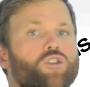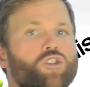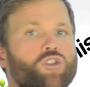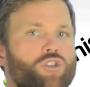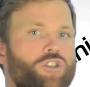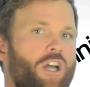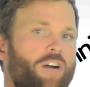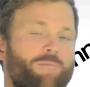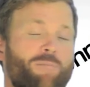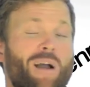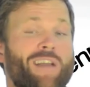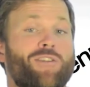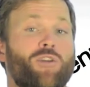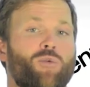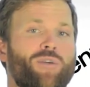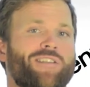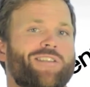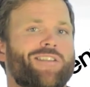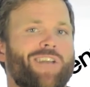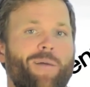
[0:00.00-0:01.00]
yourself by
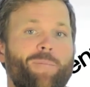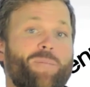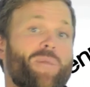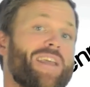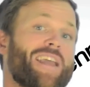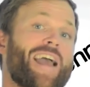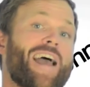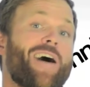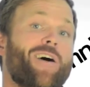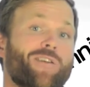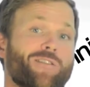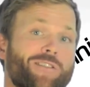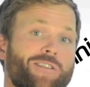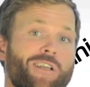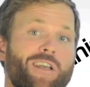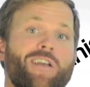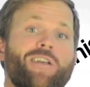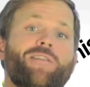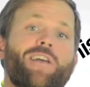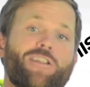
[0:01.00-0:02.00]
doing something else
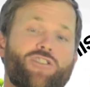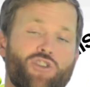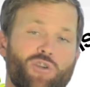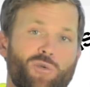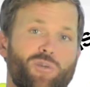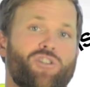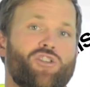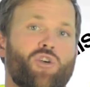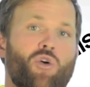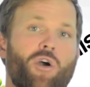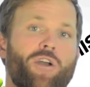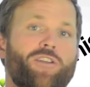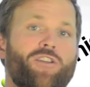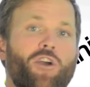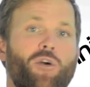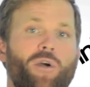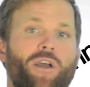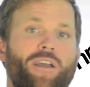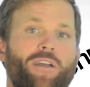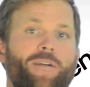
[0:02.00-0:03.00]
that you enjoy
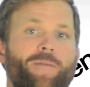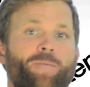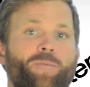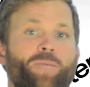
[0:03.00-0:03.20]
doing.